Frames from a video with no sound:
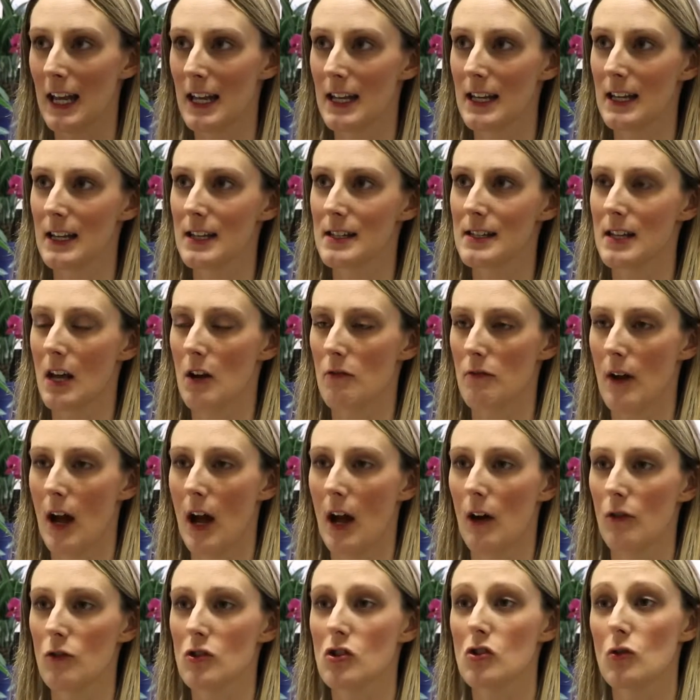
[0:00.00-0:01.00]
is
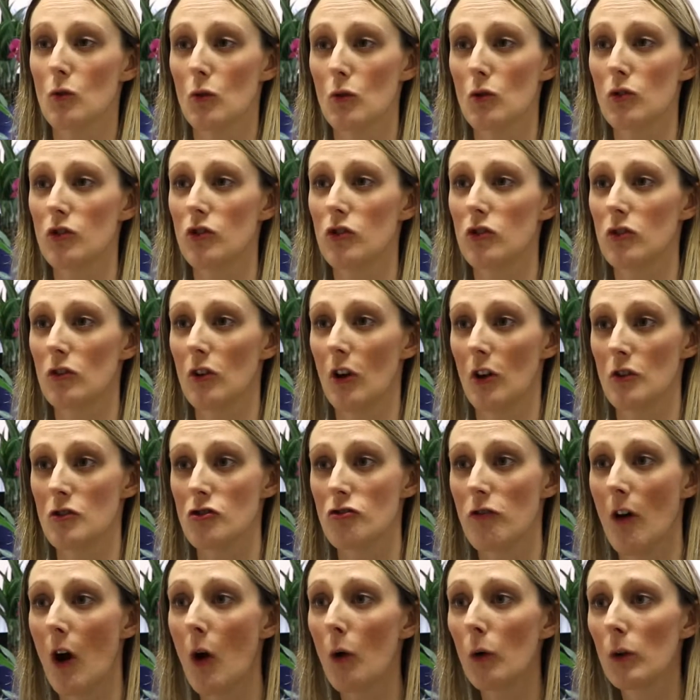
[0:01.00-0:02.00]
around source
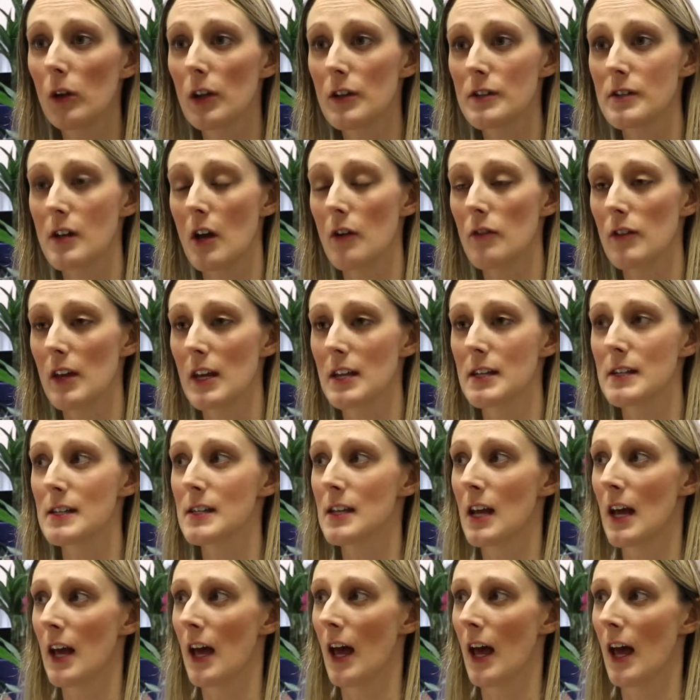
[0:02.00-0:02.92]
control. So this